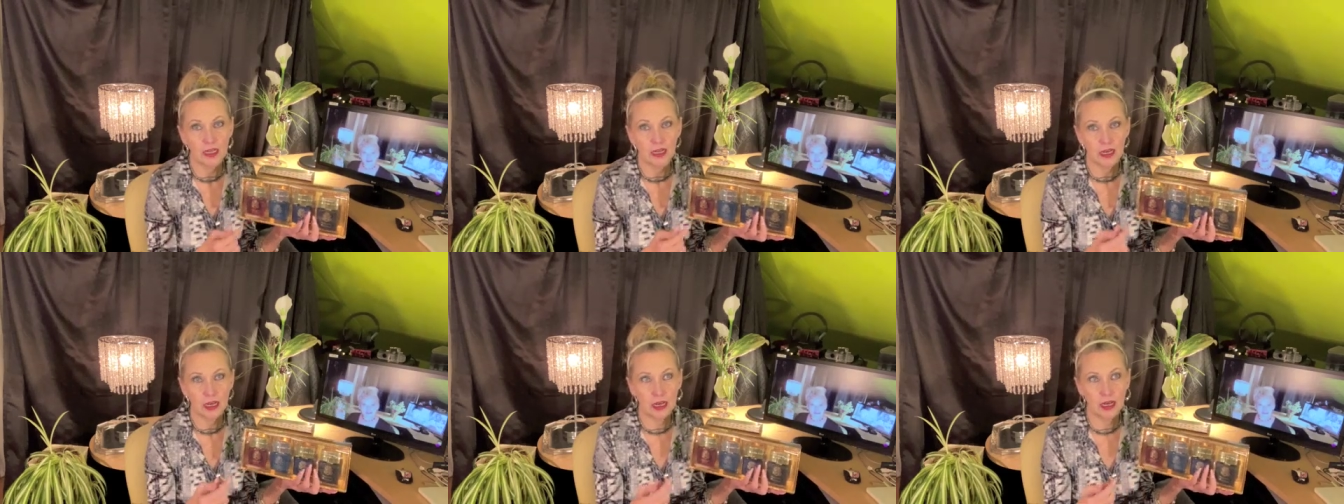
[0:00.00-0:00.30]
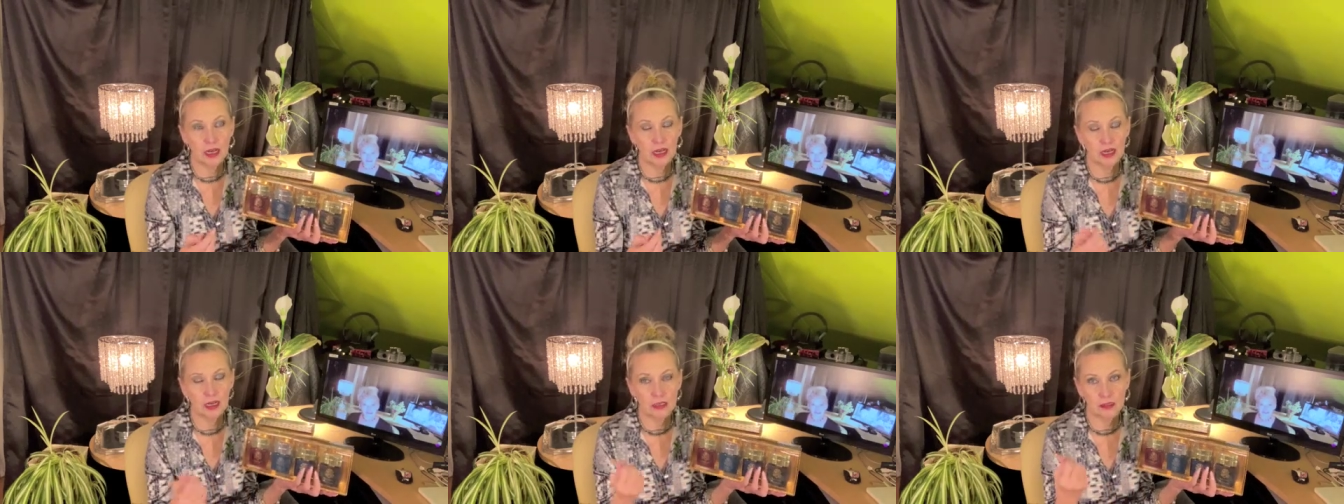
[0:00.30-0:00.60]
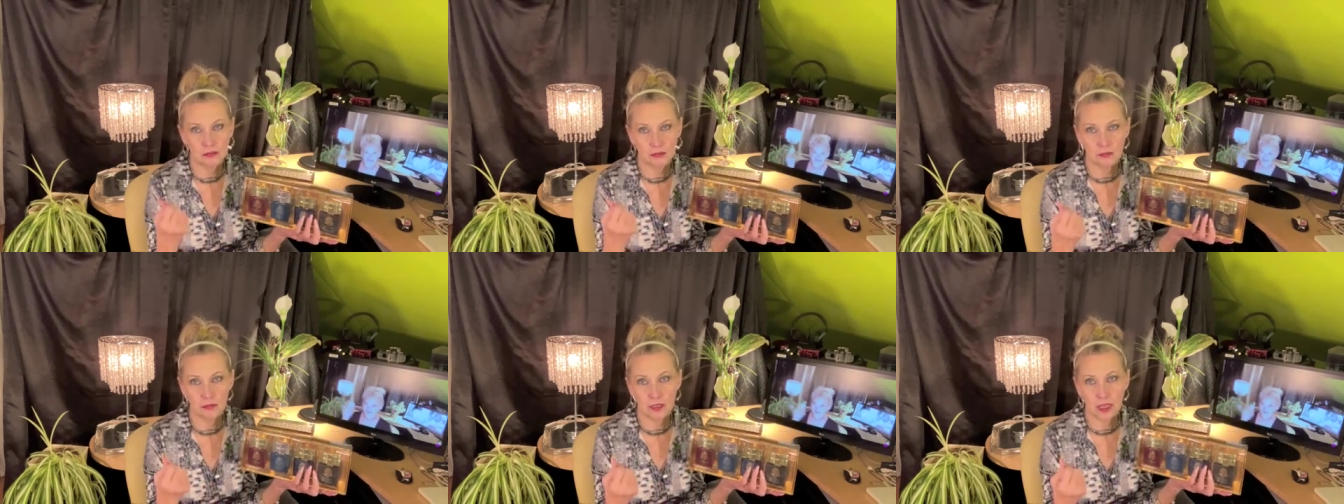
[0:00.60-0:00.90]

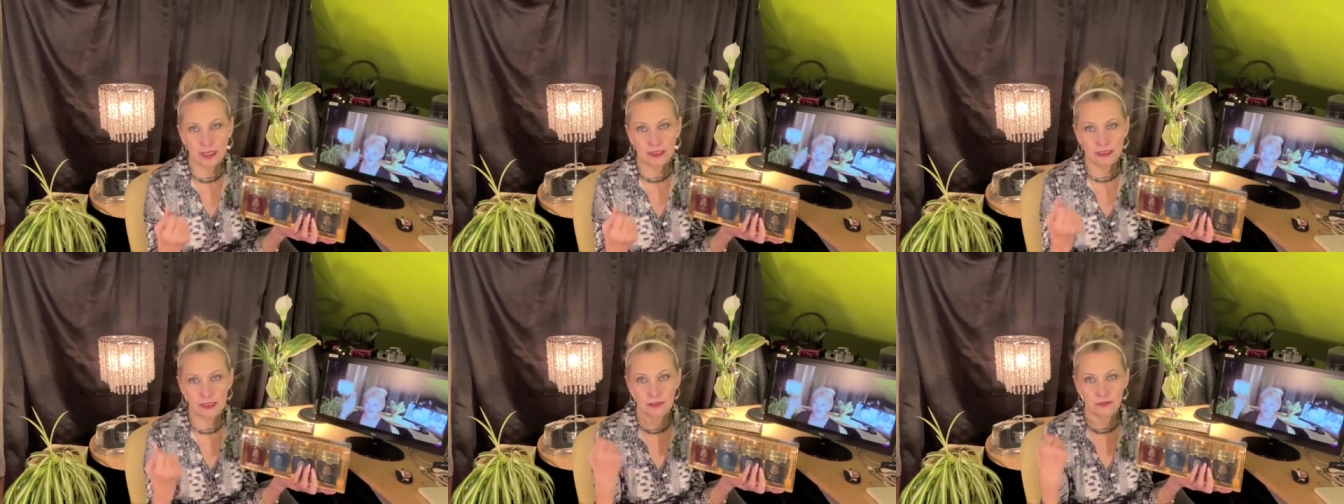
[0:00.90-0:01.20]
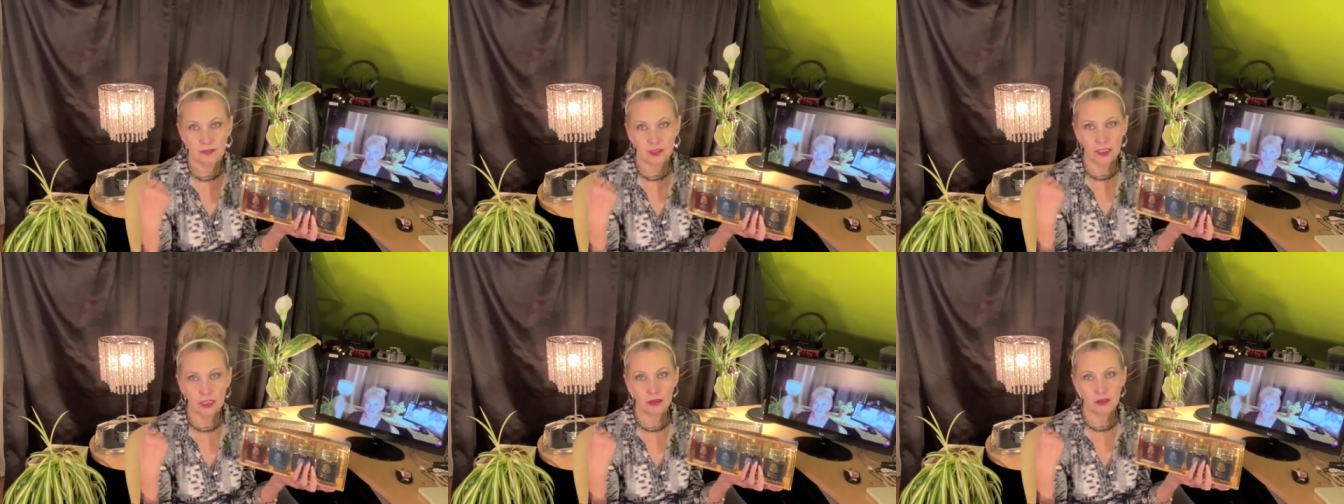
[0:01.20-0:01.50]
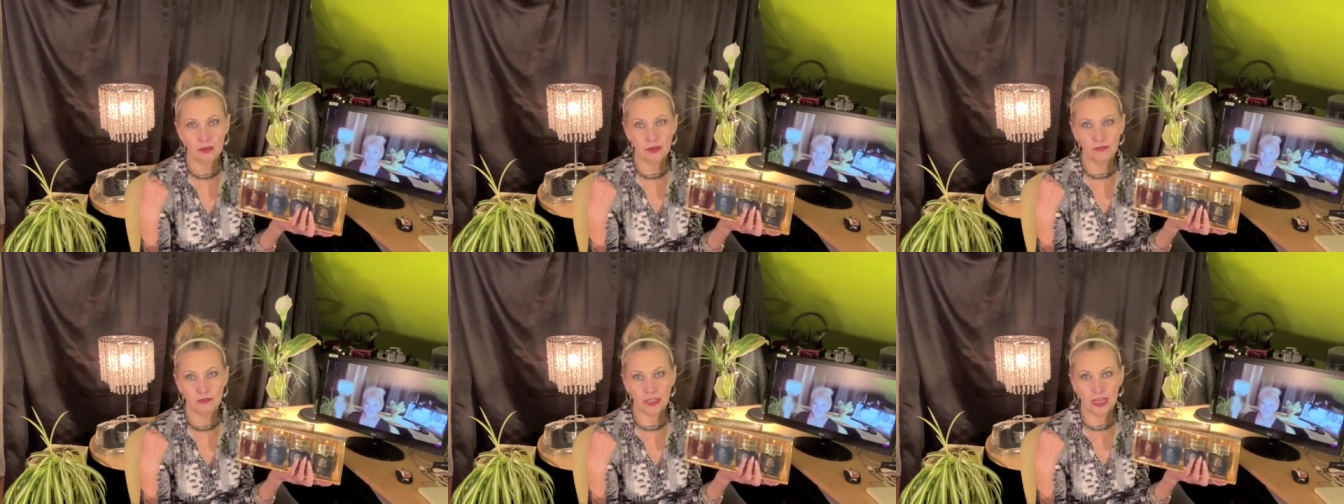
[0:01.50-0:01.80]
I did a video
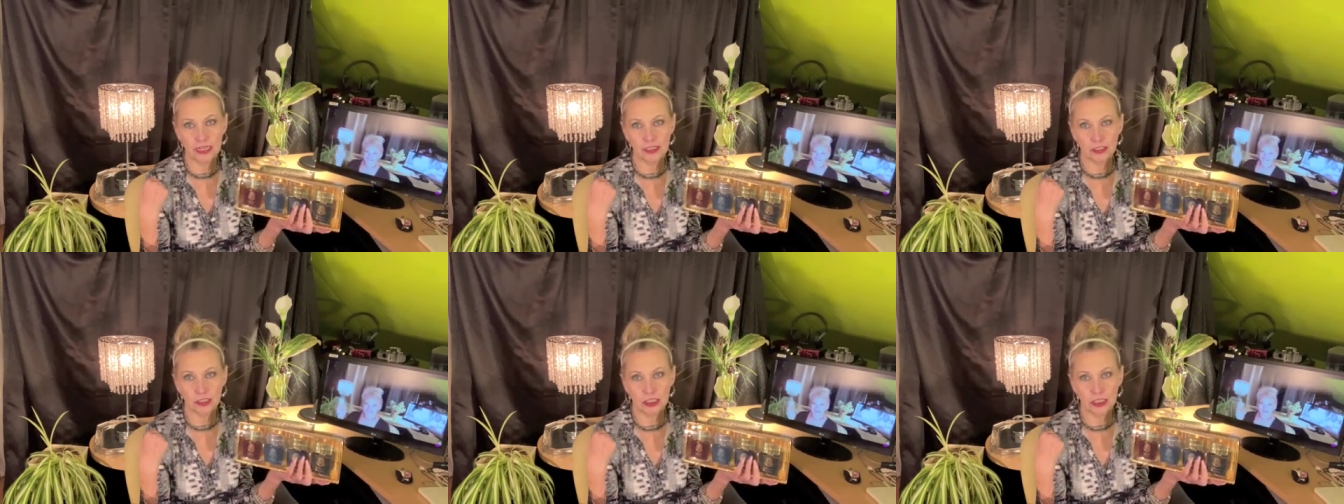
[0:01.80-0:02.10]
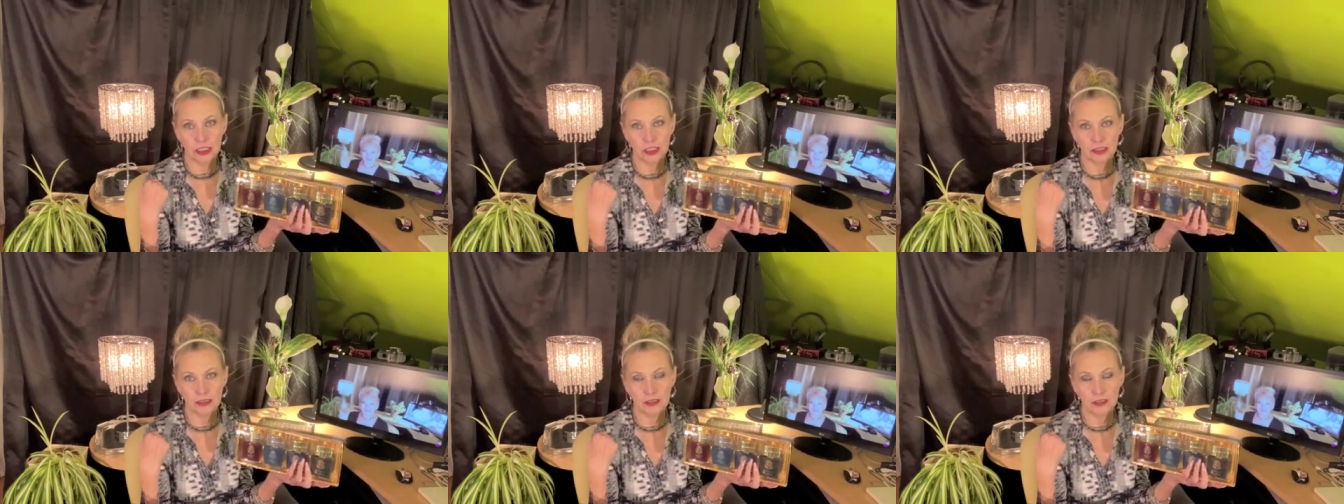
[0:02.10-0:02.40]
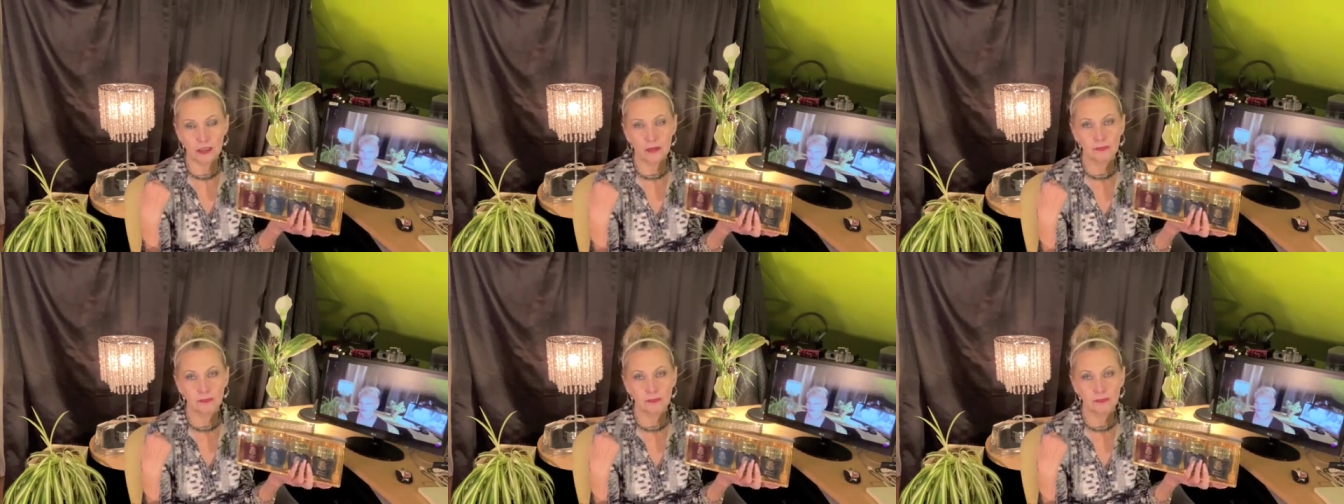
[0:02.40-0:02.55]
of last year,